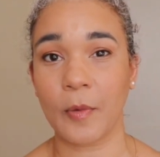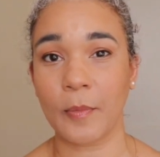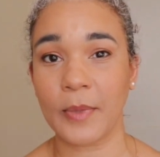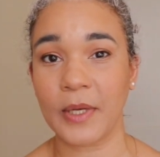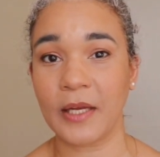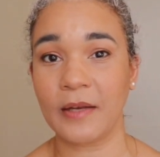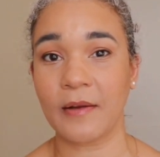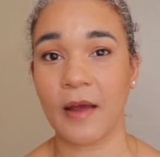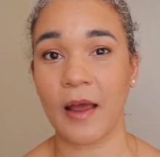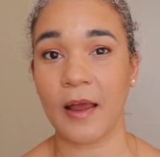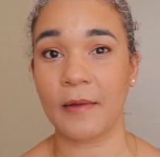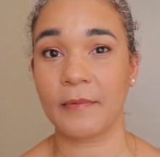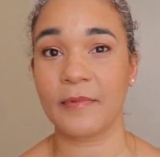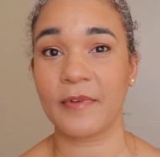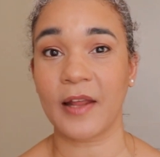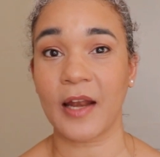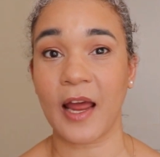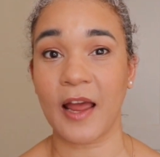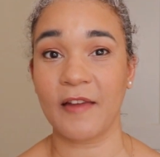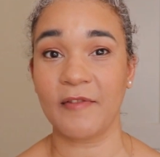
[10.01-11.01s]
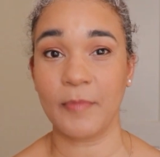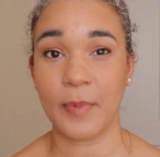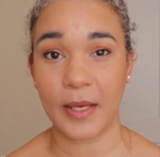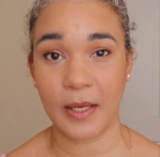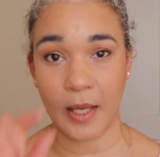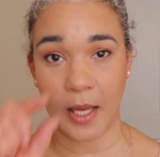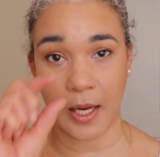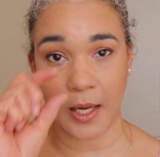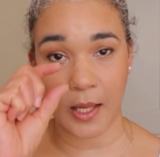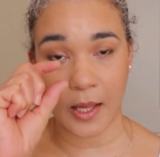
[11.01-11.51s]
many times that I've been
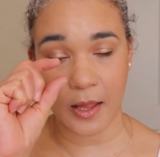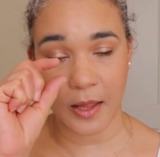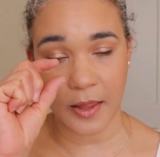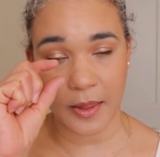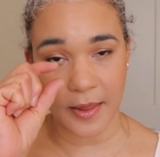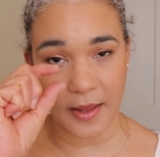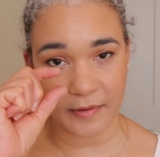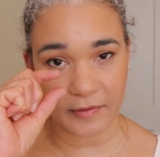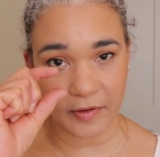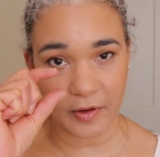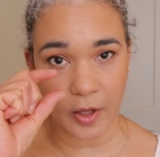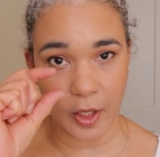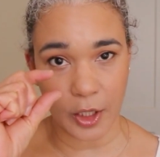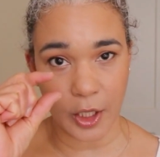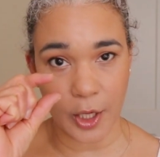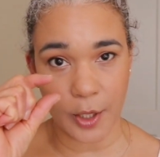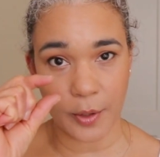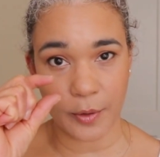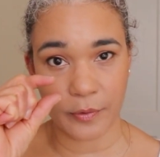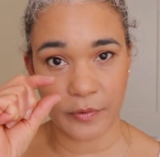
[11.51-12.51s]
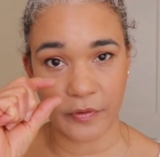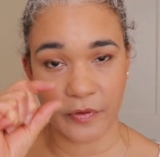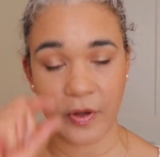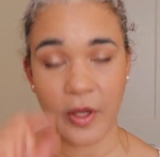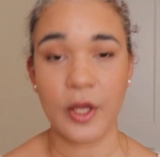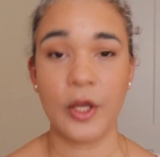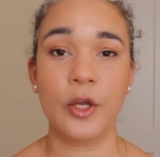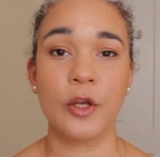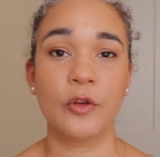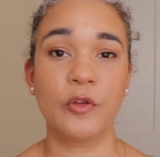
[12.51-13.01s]
like this close
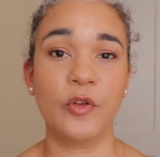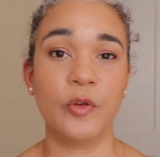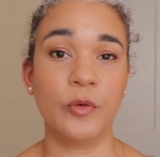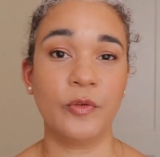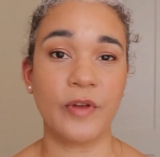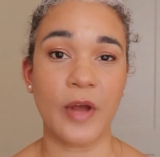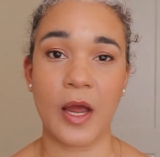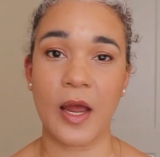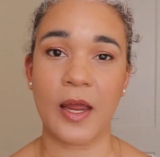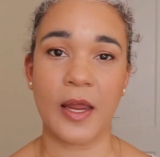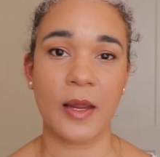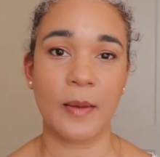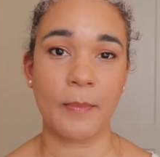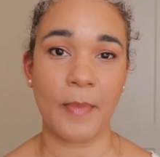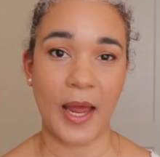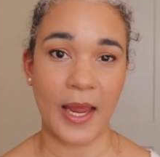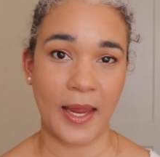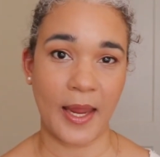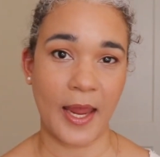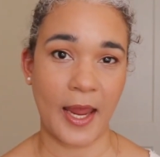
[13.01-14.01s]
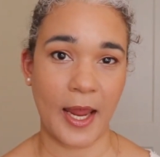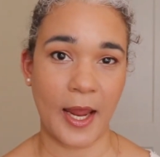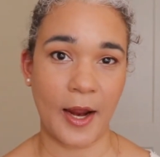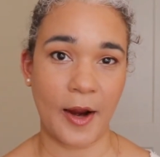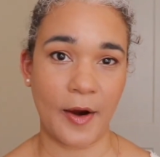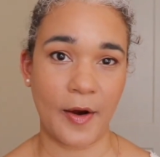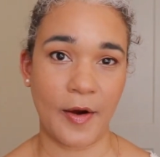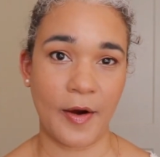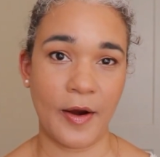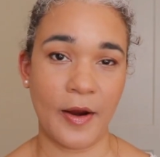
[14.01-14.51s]
to dyeing my
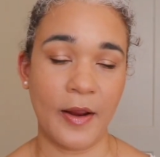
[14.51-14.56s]
hair.